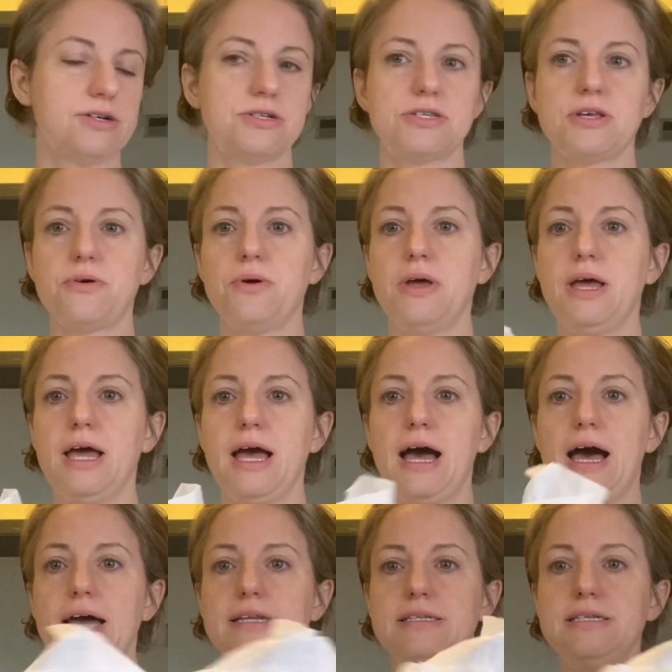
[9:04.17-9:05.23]
So
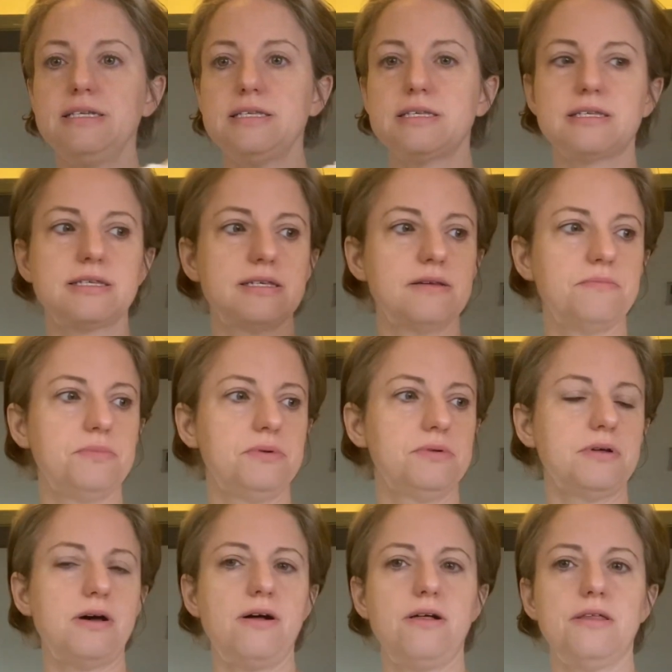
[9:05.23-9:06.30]
I
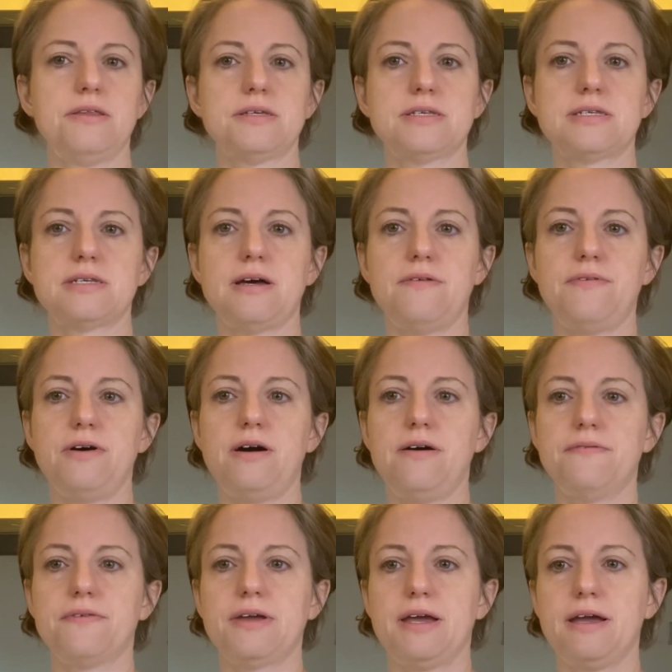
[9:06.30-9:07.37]
disassembled all this stuff
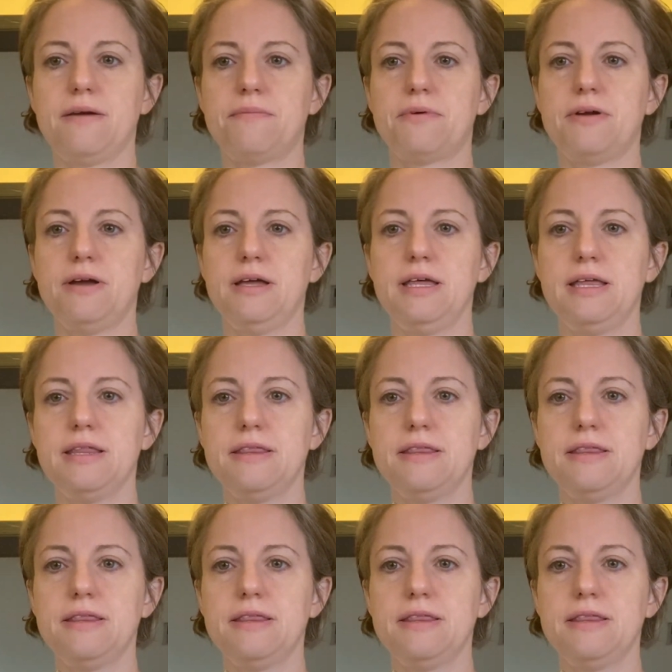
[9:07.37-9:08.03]
off camera.